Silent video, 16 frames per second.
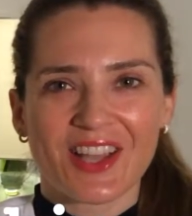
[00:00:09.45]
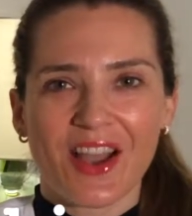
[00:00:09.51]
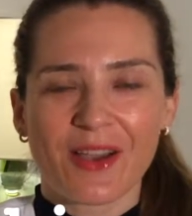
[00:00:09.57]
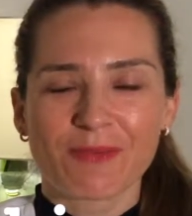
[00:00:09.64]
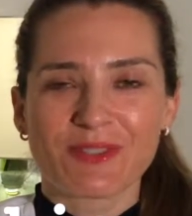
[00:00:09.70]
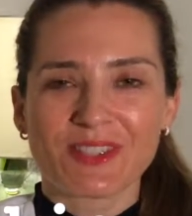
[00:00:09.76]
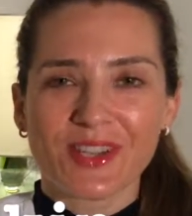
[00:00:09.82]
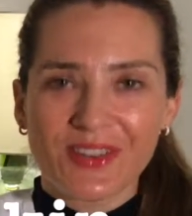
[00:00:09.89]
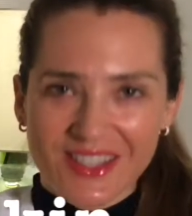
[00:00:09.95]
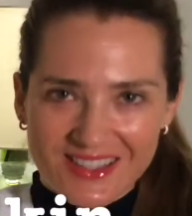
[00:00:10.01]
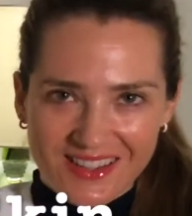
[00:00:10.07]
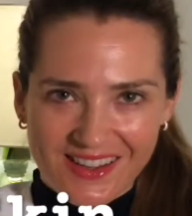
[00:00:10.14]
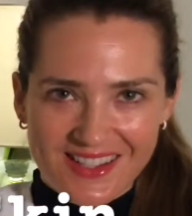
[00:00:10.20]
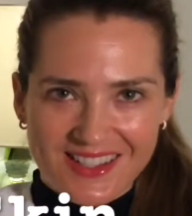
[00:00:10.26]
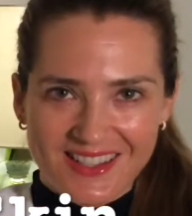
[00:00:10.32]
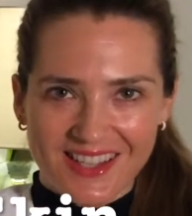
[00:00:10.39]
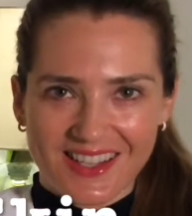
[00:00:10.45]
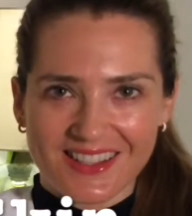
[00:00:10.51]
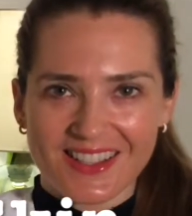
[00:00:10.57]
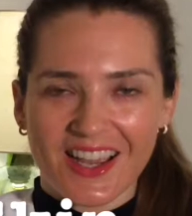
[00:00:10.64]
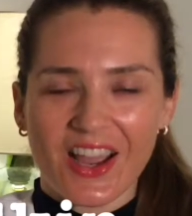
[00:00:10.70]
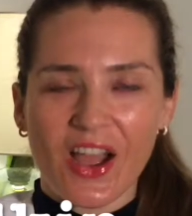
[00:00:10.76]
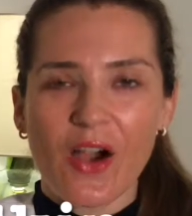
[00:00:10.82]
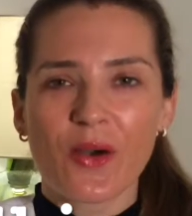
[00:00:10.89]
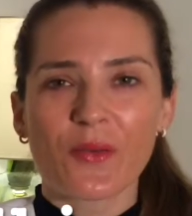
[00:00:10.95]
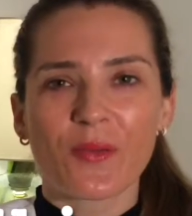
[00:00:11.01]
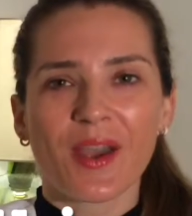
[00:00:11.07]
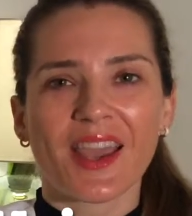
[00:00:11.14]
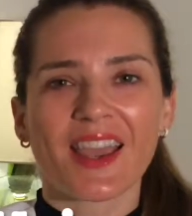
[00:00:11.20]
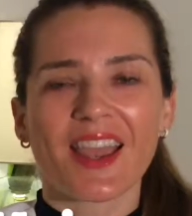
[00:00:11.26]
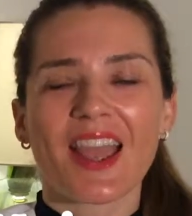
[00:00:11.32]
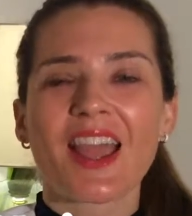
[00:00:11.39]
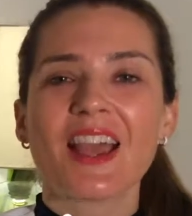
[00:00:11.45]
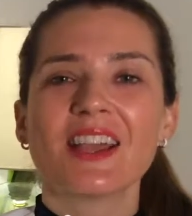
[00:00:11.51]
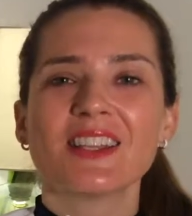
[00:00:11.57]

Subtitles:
I'm so excited. I can't wait